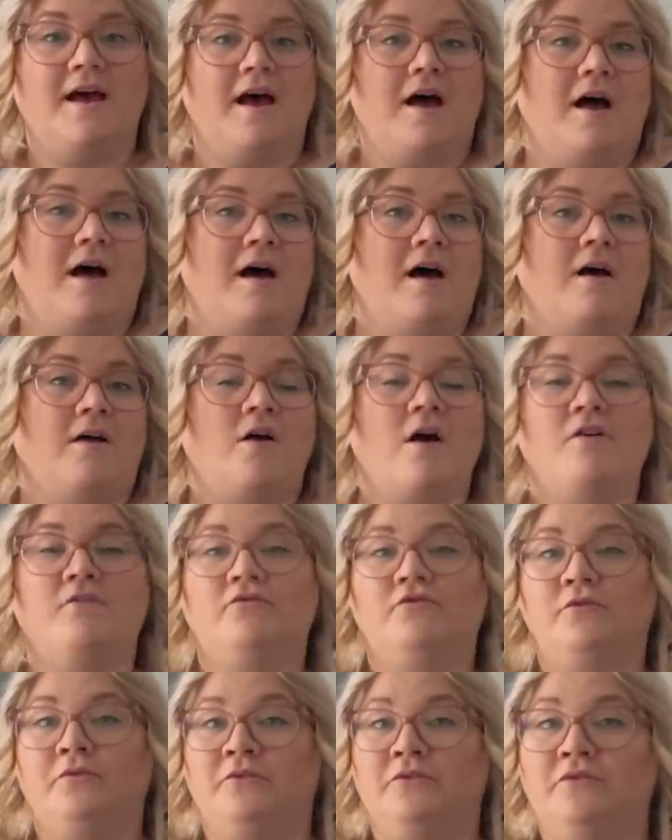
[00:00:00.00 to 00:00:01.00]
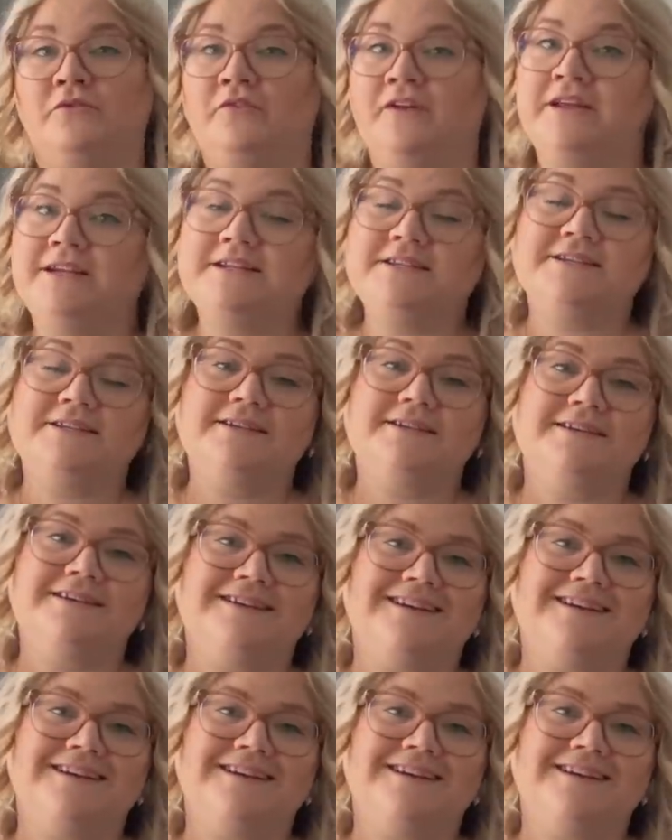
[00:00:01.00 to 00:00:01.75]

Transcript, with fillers: uh, comfortable fit.